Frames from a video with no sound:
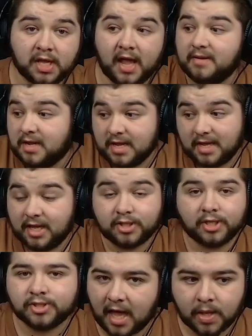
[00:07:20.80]
again is
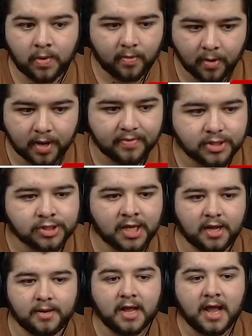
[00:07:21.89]
exactly what we want to be
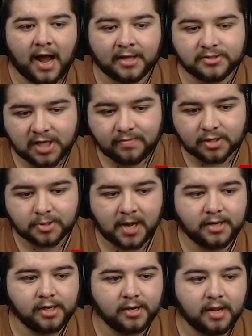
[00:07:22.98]
seeing. And team
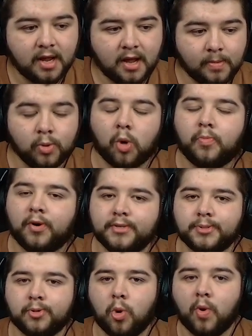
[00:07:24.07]
defending
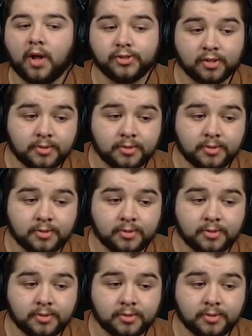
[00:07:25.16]
0.41. So